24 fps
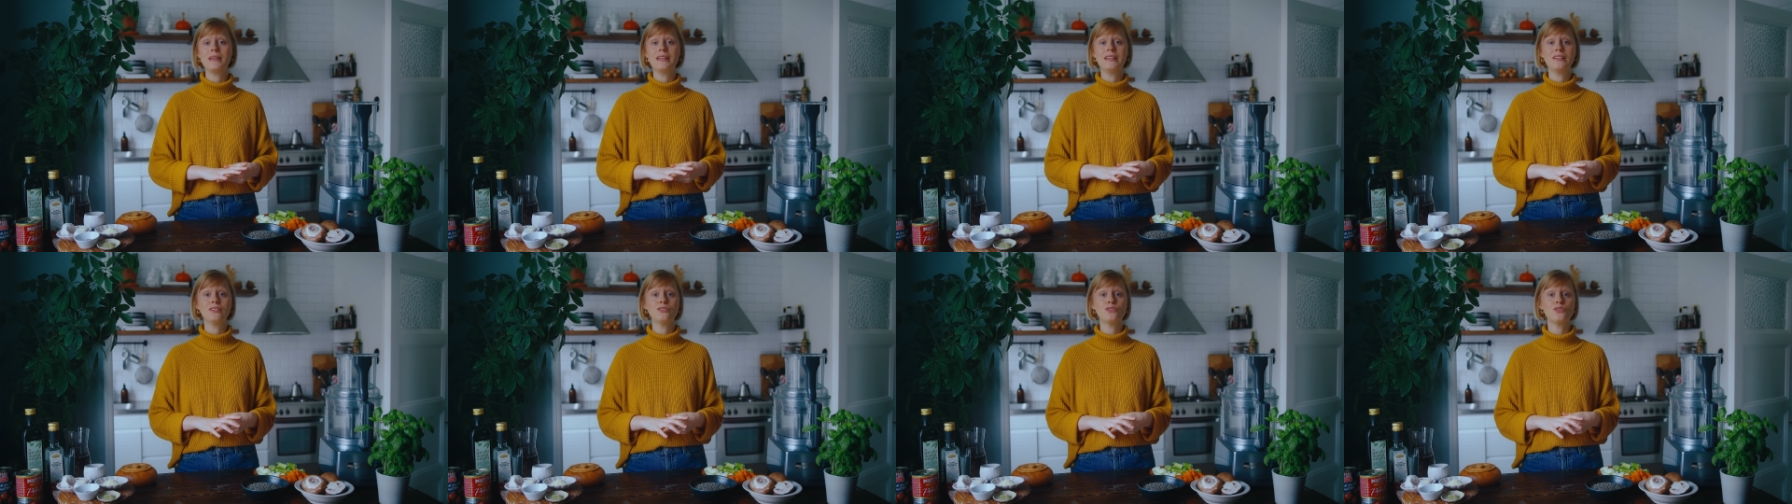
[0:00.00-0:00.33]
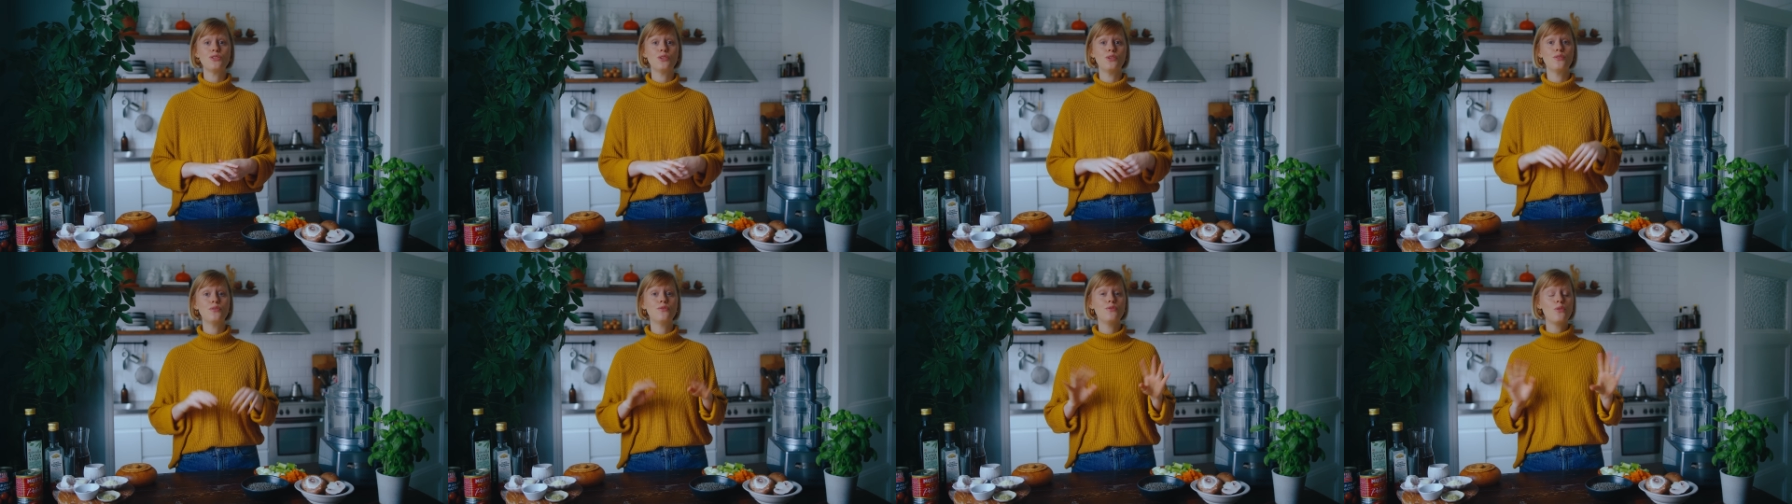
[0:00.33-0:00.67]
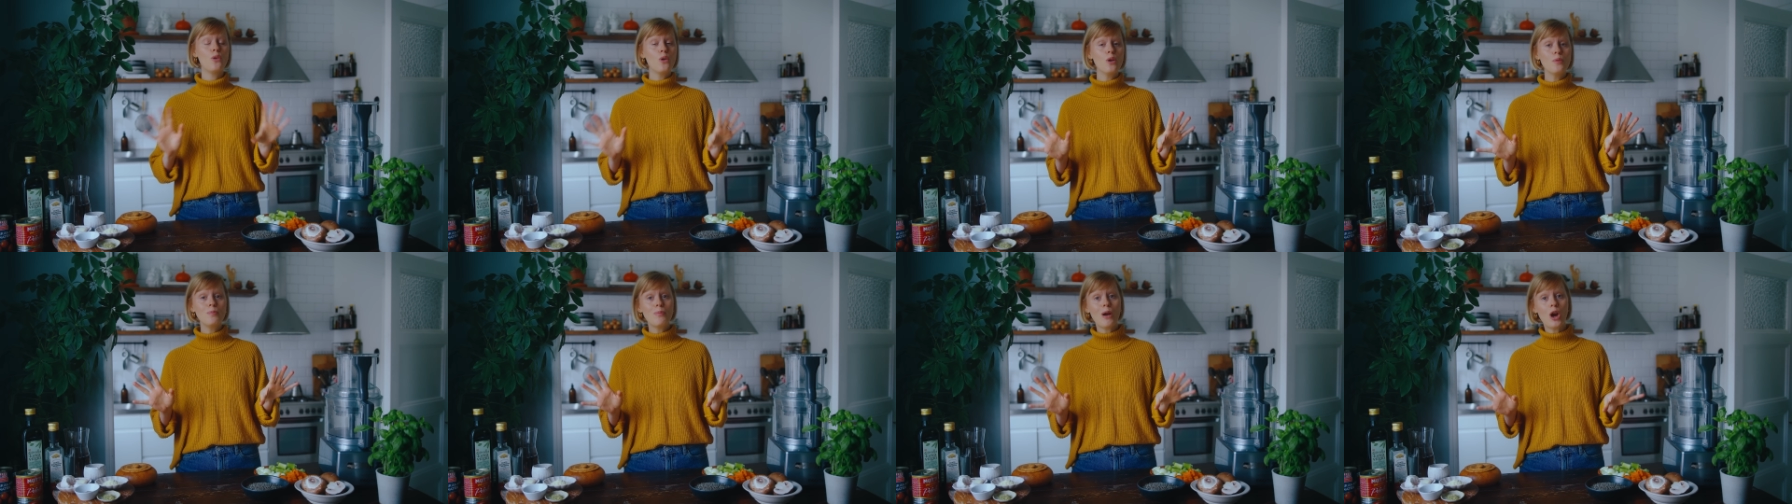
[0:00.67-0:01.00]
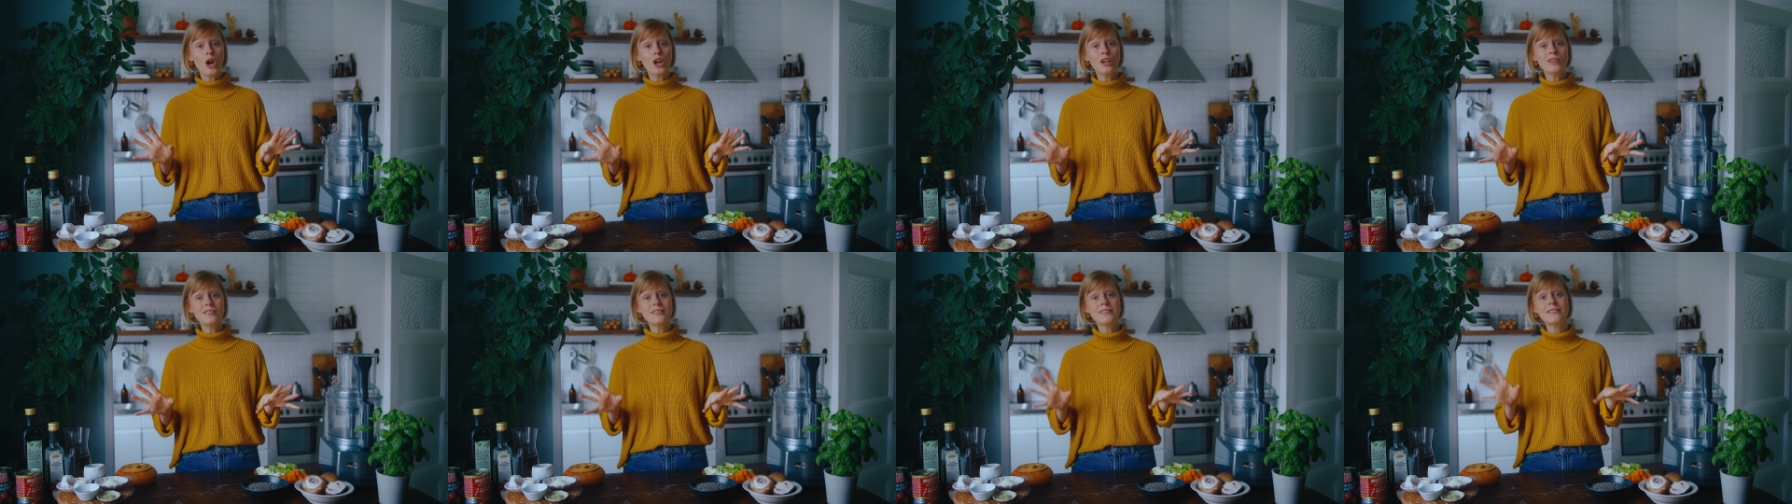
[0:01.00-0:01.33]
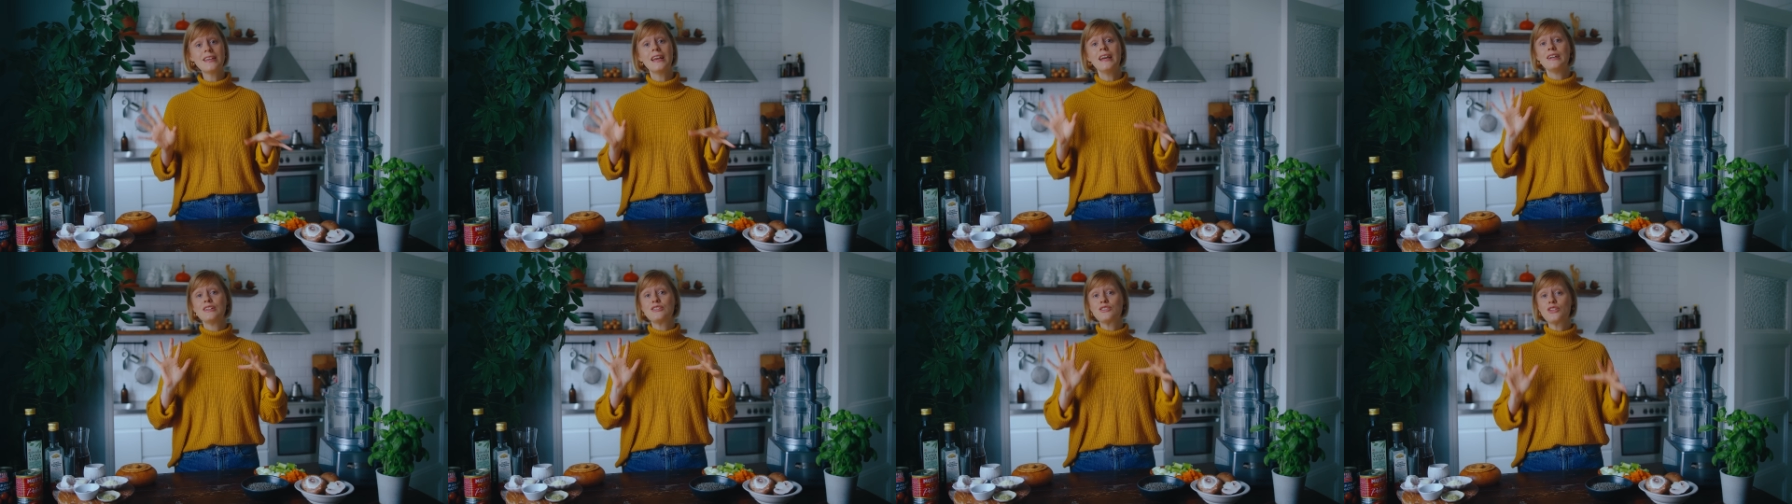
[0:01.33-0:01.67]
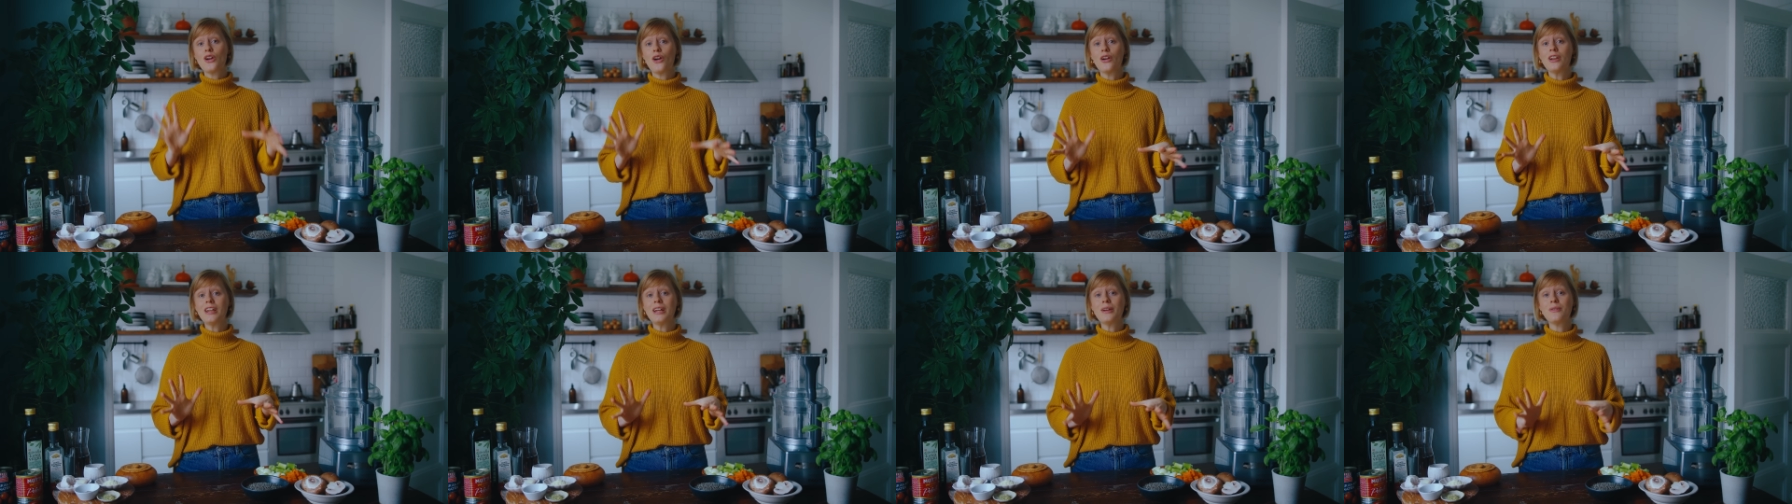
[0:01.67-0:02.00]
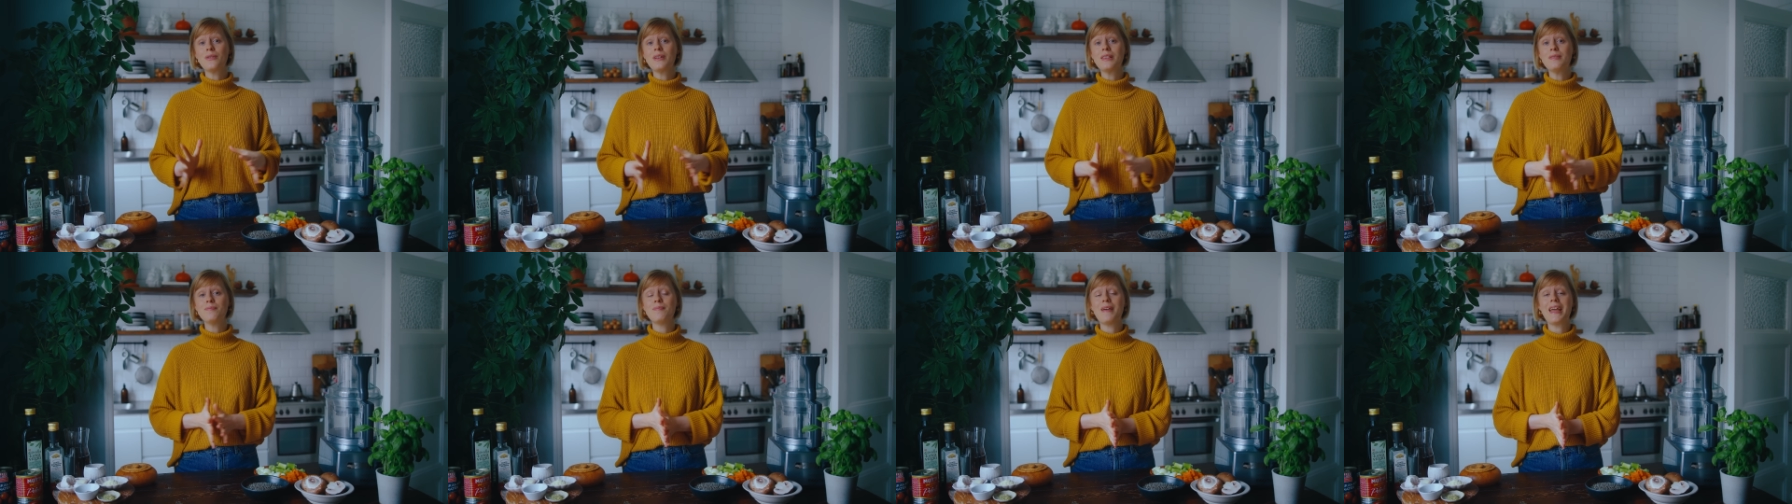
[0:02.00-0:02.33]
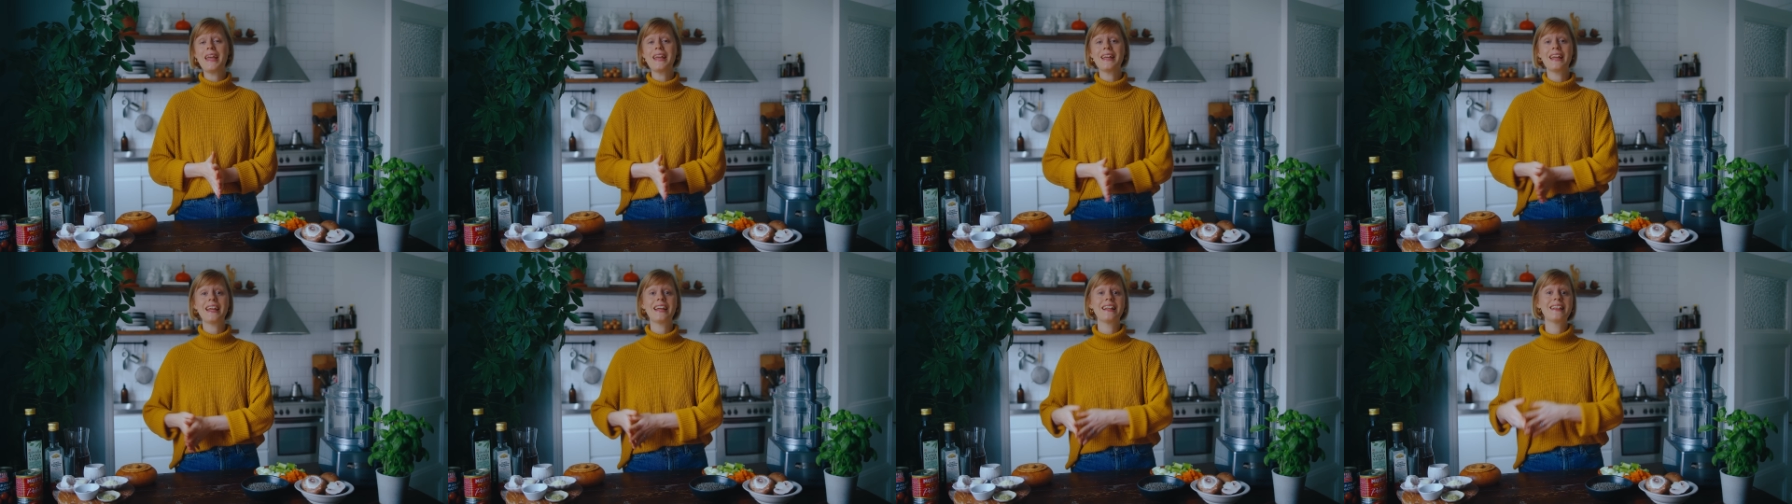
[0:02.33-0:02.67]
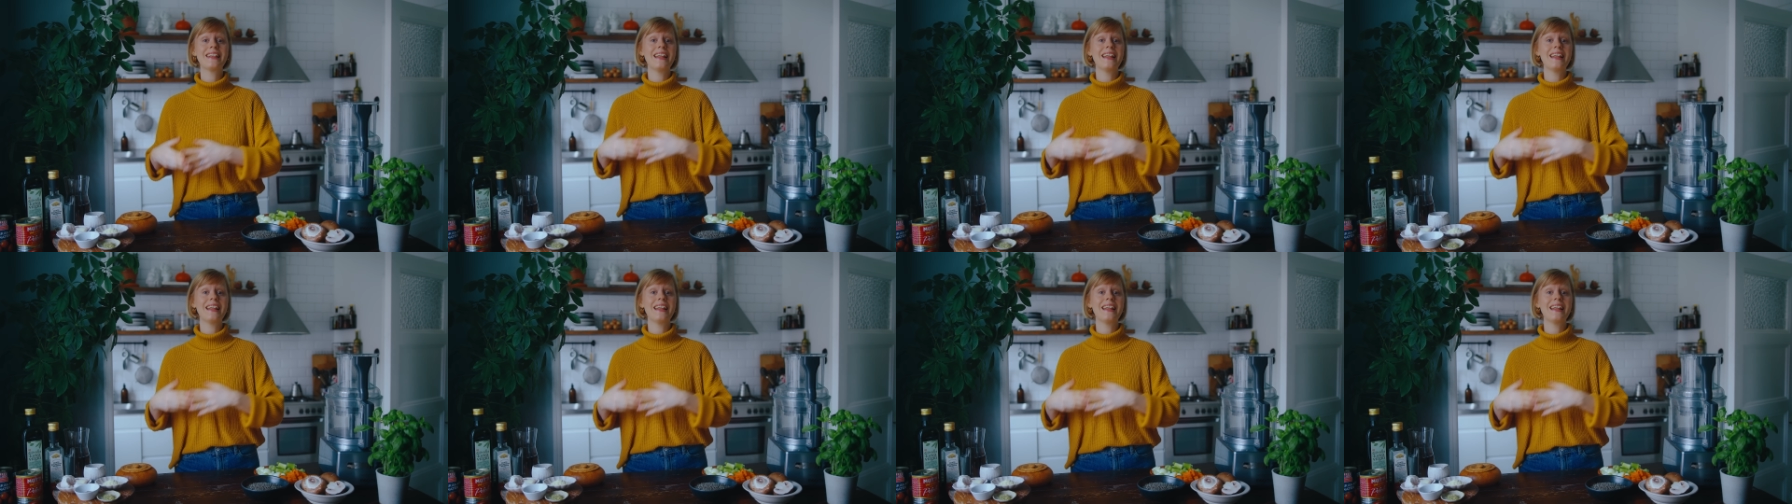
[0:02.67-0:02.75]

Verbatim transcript: into four parts, starting with making